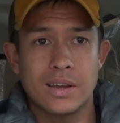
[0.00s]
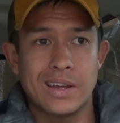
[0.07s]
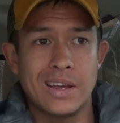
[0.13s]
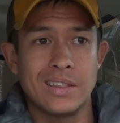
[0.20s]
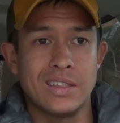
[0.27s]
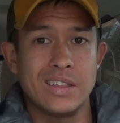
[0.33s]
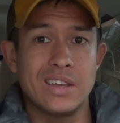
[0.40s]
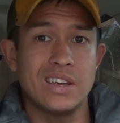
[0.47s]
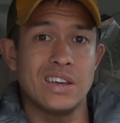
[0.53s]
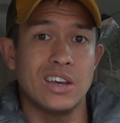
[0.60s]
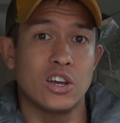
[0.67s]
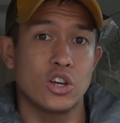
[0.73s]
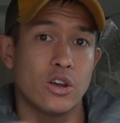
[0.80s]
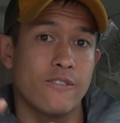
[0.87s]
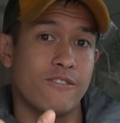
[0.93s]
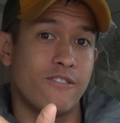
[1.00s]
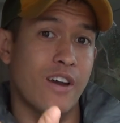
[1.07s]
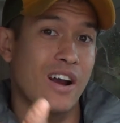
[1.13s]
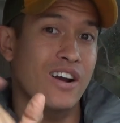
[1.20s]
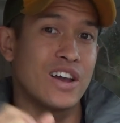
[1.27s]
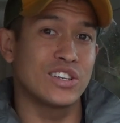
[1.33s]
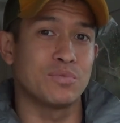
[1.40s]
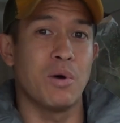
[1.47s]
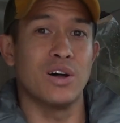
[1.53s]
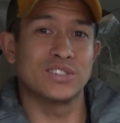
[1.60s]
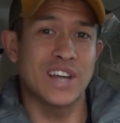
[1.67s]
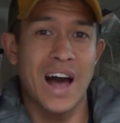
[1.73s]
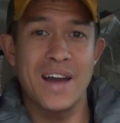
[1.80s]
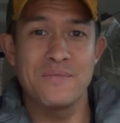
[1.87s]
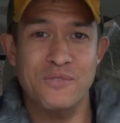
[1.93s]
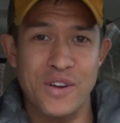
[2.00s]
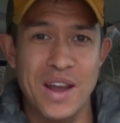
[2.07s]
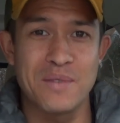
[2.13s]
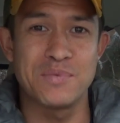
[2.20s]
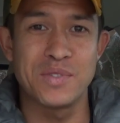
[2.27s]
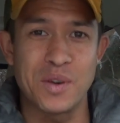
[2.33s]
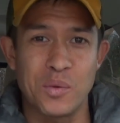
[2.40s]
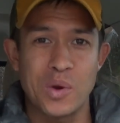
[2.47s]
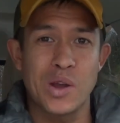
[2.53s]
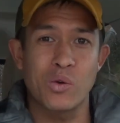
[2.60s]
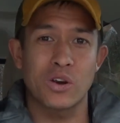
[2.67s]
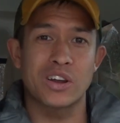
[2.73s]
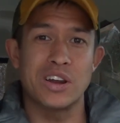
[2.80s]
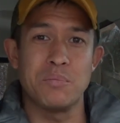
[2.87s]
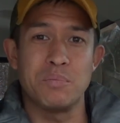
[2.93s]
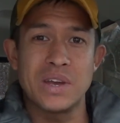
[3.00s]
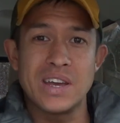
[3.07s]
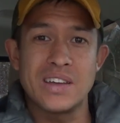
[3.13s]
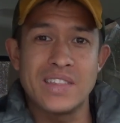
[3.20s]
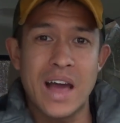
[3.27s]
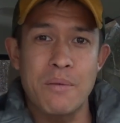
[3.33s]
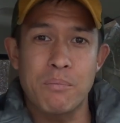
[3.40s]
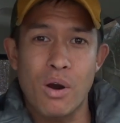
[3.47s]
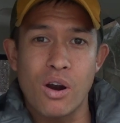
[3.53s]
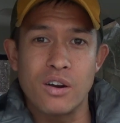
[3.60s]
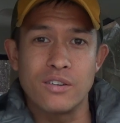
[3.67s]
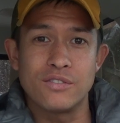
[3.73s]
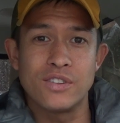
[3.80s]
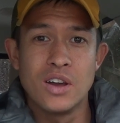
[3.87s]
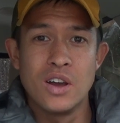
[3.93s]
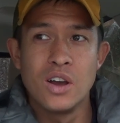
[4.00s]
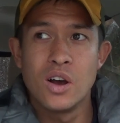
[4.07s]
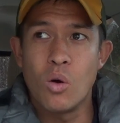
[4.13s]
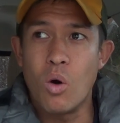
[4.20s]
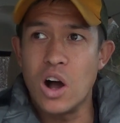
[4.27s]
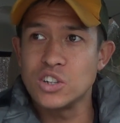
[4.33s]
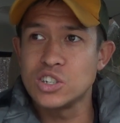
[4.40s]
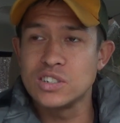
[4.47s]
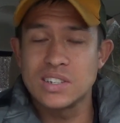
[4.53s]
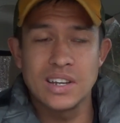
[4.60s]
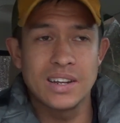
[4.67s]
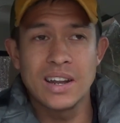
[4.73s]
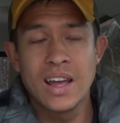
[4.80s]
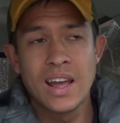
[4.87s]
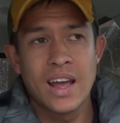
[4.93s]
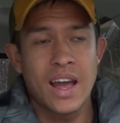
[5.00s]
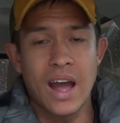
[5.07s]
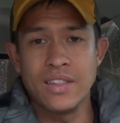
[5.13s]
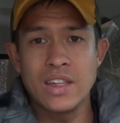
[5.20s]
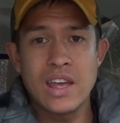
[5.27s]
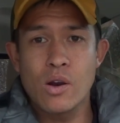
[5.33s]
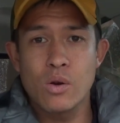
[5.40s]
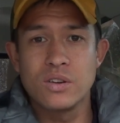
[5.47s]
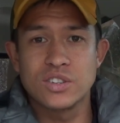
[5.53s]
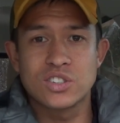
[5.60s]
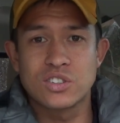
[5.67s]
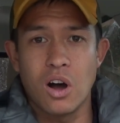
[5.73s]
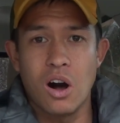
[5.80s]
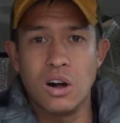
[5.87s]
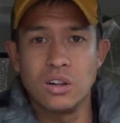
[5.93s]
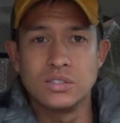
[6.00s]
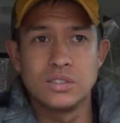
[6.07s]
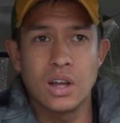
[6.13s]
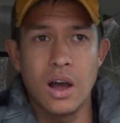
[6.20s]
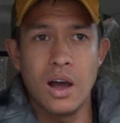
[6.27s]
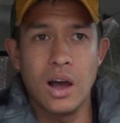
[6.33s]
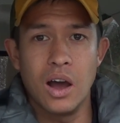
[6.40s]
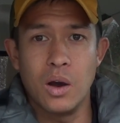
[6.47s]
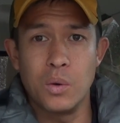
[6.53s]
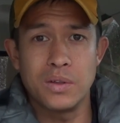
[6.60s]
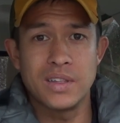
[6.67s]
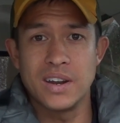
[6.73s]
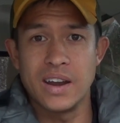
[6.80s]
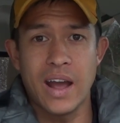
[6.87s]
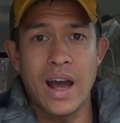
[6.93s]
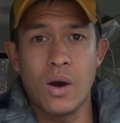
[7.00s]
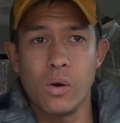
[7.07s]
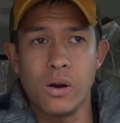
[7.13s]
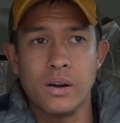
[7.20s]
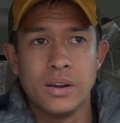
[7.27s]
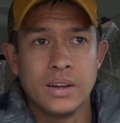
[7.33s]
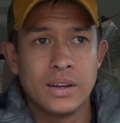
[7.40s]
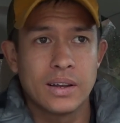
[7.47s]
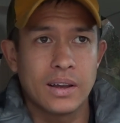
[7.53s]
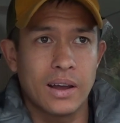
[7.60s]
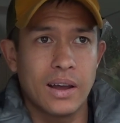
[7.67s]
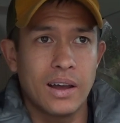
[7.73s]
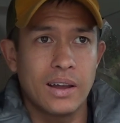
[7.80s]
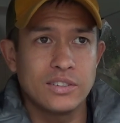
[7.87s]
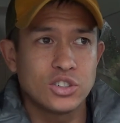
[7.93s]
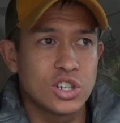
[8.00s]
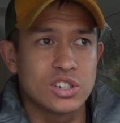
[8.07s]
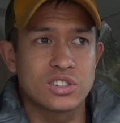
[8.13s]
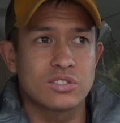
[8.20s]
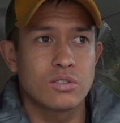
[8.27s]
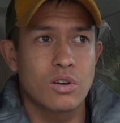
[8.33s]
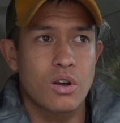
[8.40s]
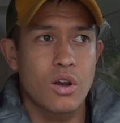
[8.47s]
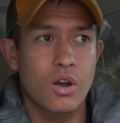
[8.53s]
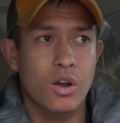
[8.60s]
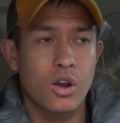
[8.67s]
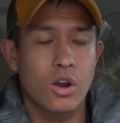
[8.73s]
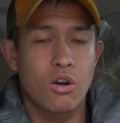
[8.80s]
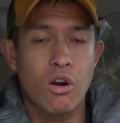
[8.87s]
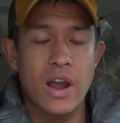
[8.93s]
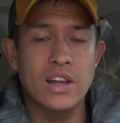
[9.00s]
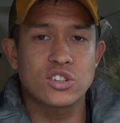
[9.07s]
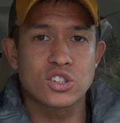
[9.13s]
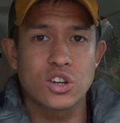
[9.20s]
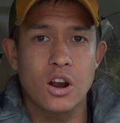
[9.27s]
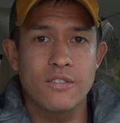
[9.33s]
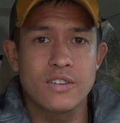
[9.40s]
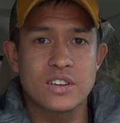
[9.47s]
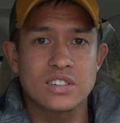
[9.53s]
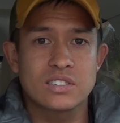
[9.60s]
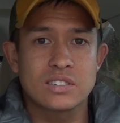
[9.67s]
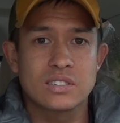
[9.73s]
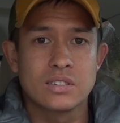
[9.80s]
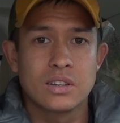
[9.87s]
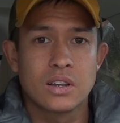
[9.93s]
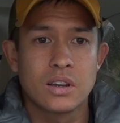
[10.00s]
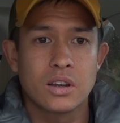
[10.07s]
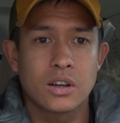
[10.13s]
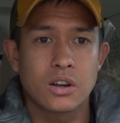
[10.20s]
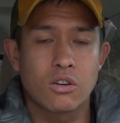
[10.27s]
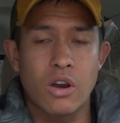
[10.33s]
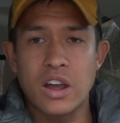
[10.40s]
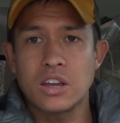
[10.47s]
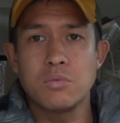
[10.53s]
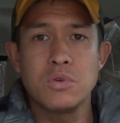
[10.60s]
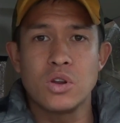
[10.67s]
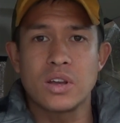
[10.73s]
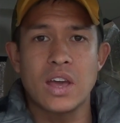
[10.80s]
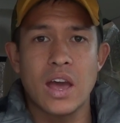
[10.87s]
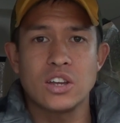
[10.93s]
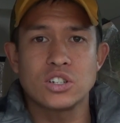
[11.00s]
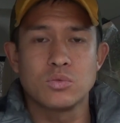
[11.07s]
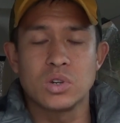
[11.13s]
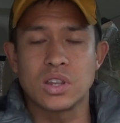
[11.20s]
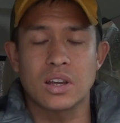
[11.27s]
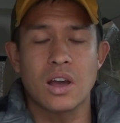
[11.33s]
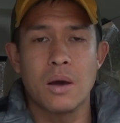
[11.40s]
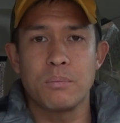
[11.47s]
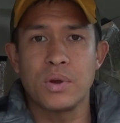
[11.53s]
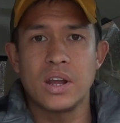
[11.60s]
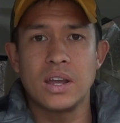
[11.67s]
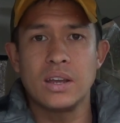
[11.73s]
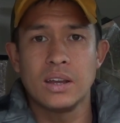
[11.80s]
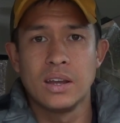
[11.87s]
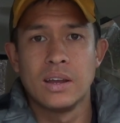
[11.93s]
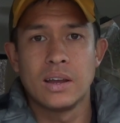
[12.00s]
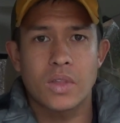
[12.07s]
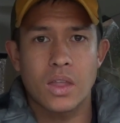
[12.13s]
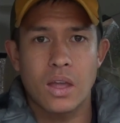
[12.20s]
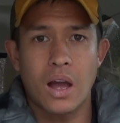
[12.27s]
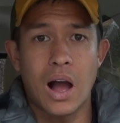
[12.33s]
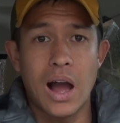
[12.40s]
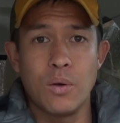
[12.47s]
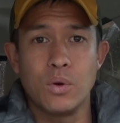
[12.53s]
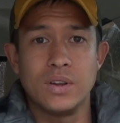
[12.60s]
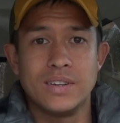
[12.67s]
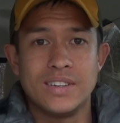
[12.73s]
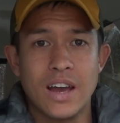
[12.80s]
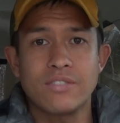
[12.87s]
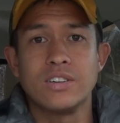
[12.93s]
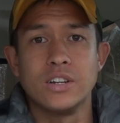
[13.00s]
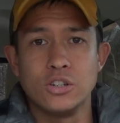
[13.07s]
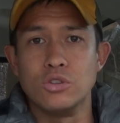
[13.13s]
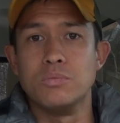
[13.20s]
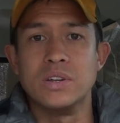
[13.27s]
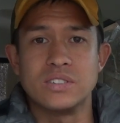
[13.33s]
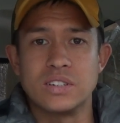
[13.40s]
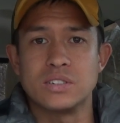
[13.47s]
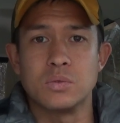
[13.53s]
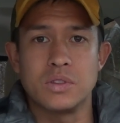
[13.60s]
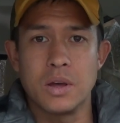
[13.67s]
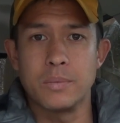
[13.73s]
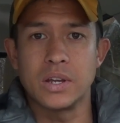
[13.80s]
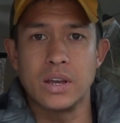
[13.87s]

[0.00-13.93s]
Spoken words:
in the very small time frame that we were going to be in that part of Washington, and they were installed within an hour. Just great service, great communication with the company. I would definitely do business with them